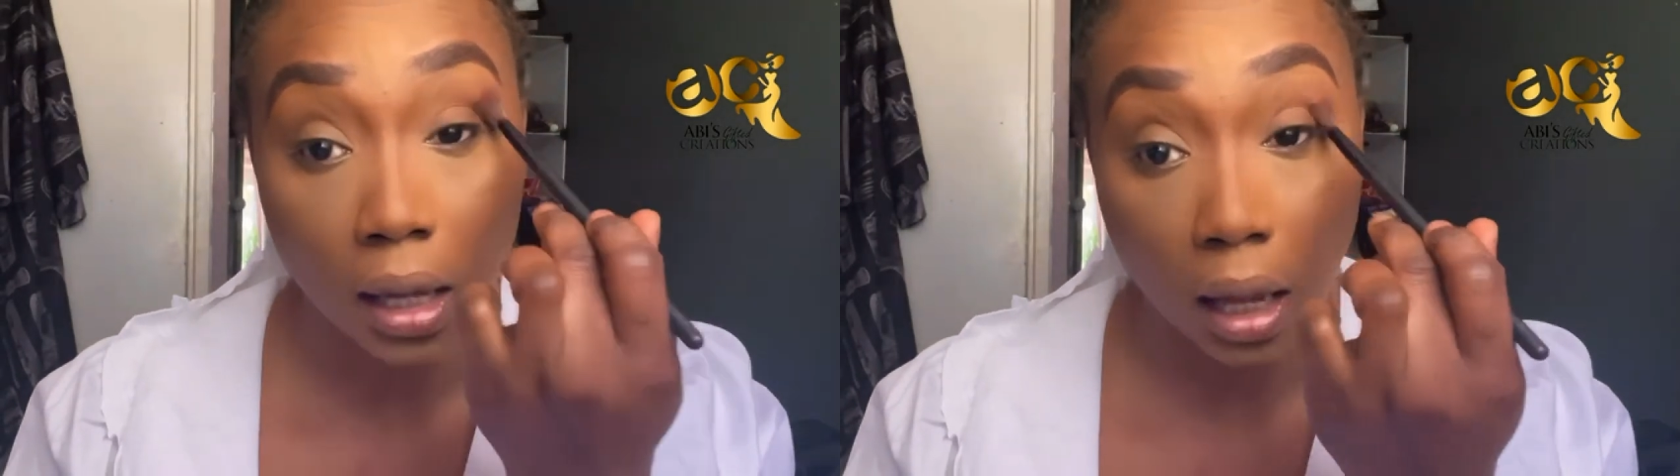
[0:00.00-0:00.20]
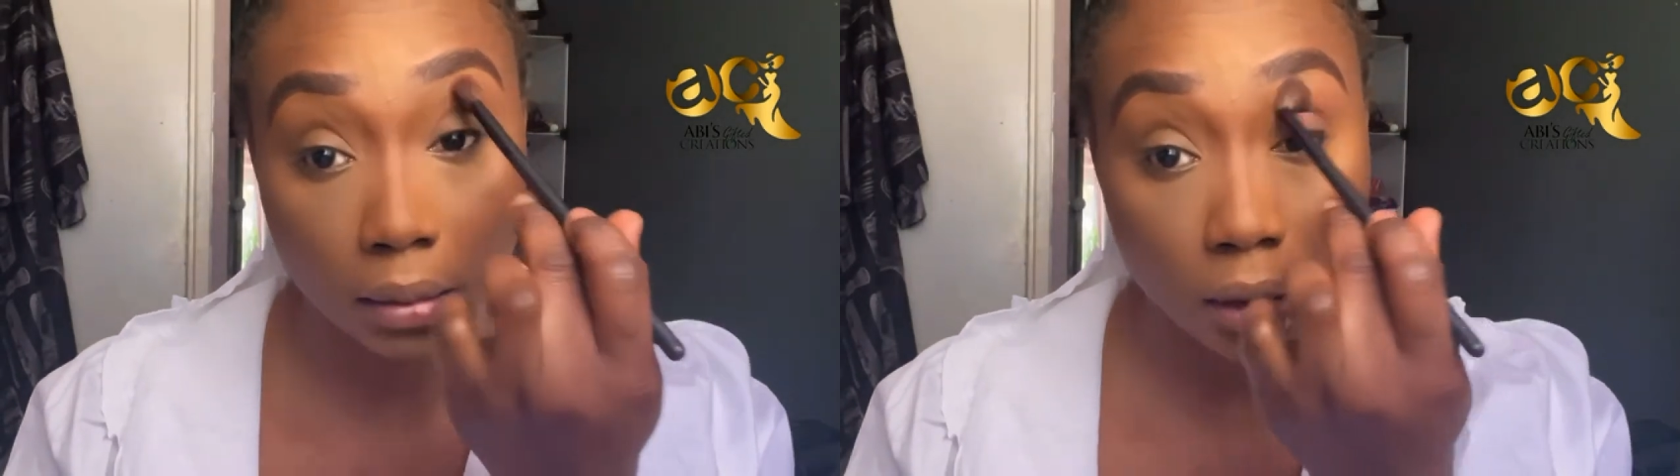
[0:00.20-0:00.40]

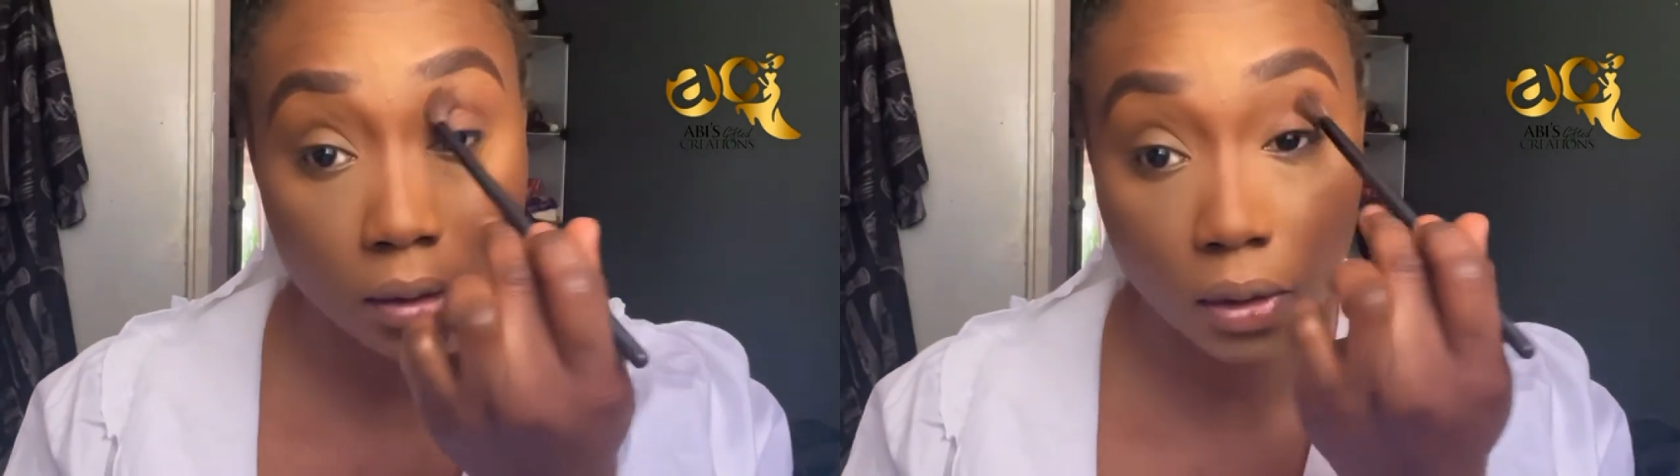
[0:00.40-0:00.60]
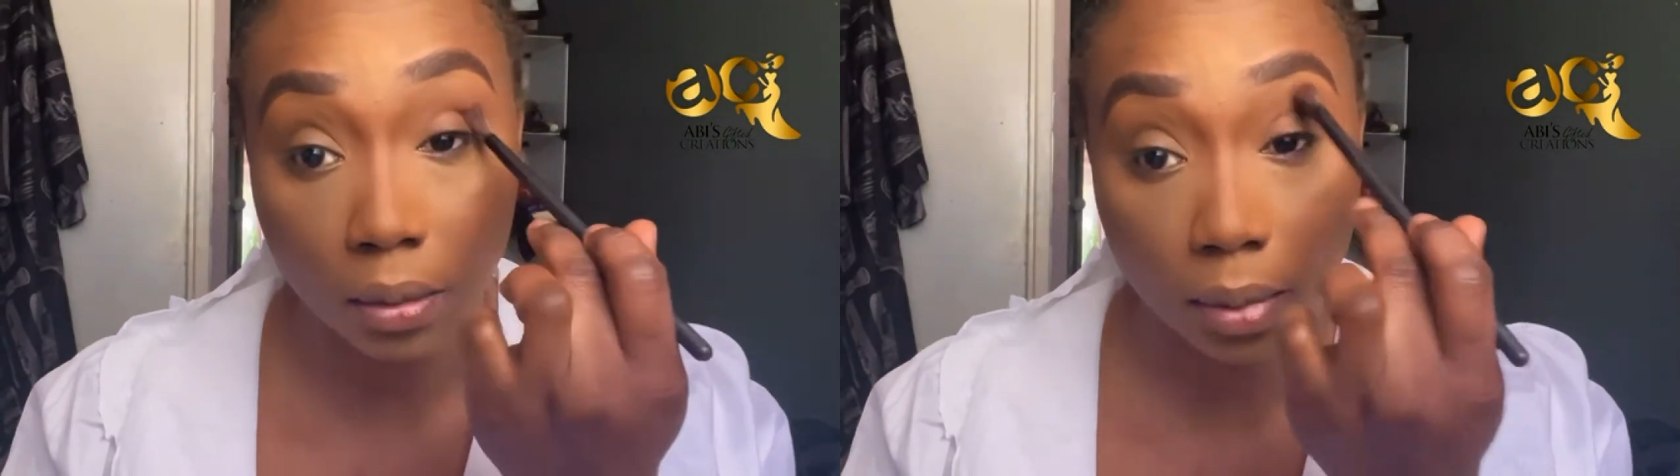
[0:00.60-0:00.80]
I'm just
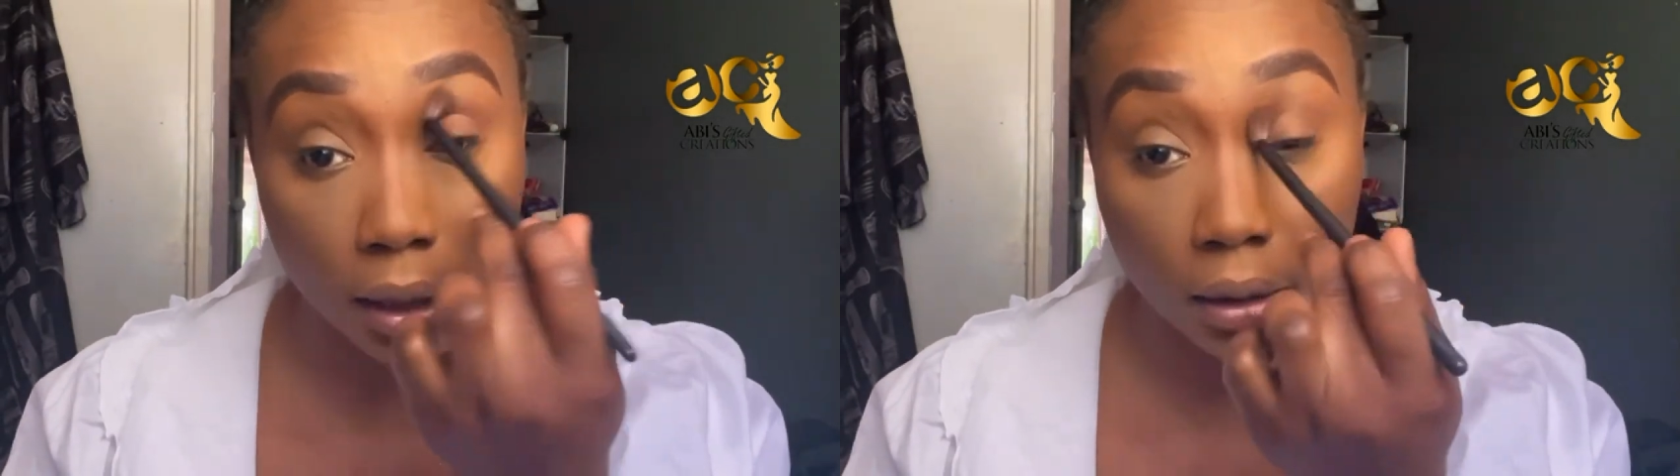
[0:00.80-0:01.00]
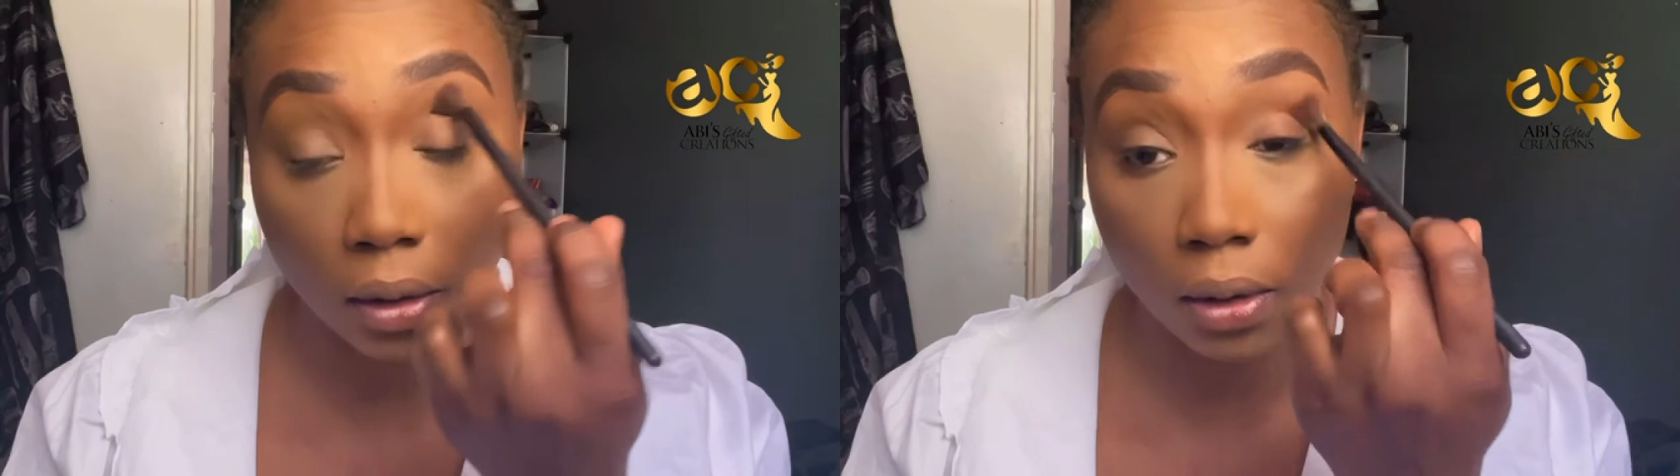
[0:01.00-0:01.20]
gonna
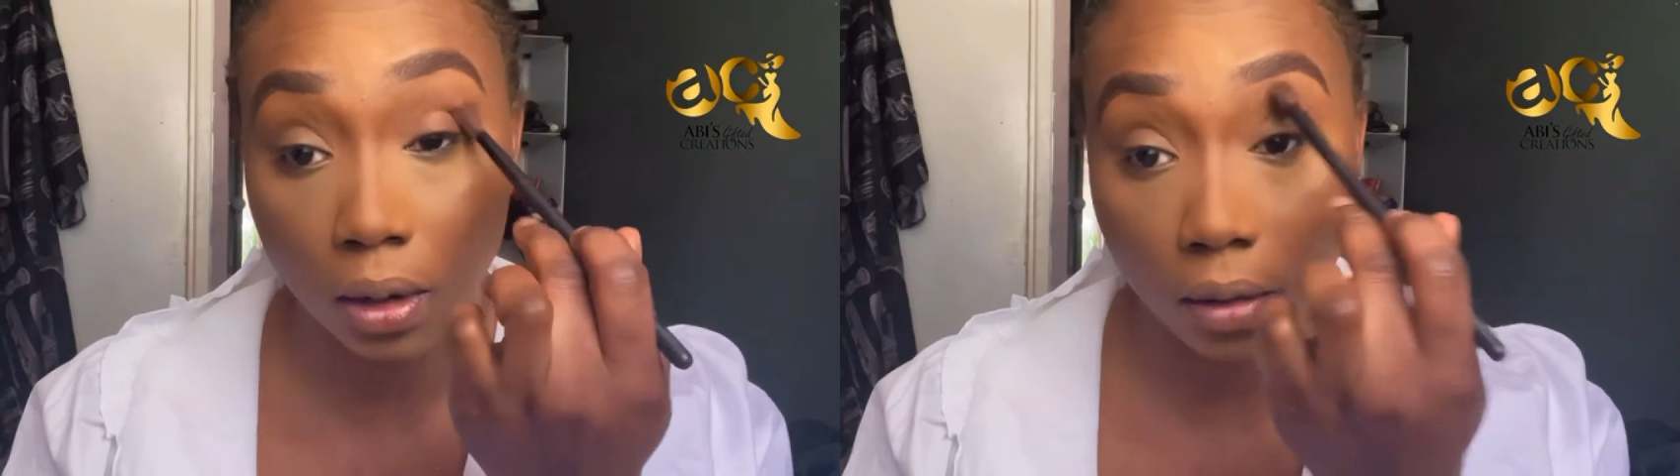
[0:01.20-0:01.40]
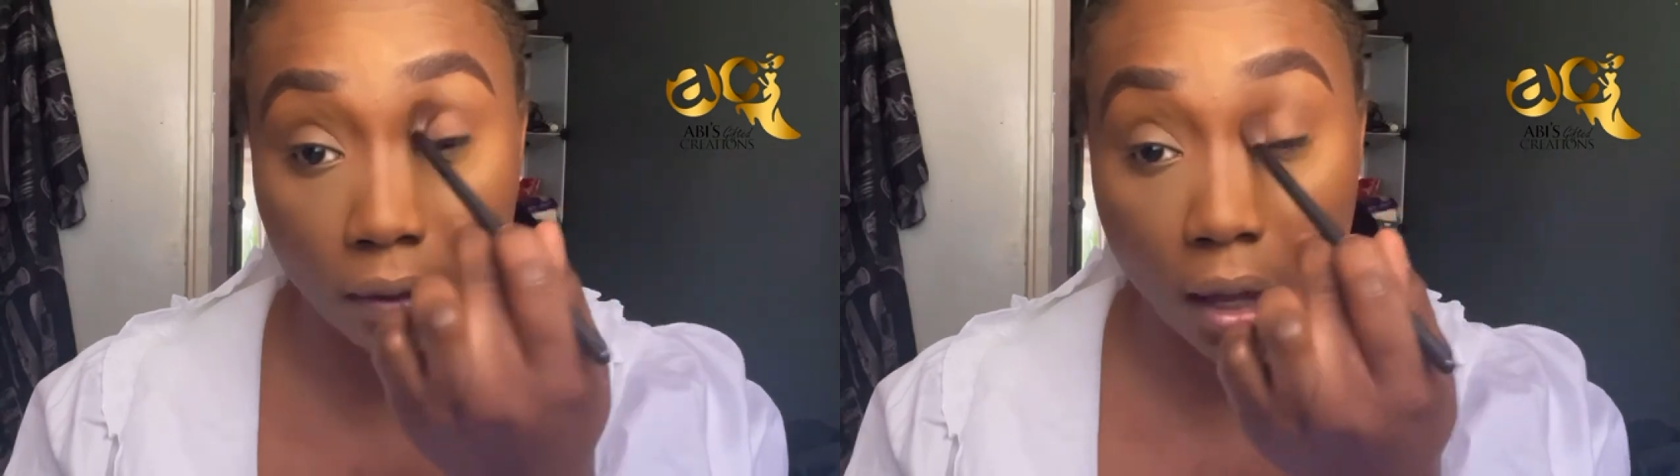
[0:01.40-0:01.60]
blend all of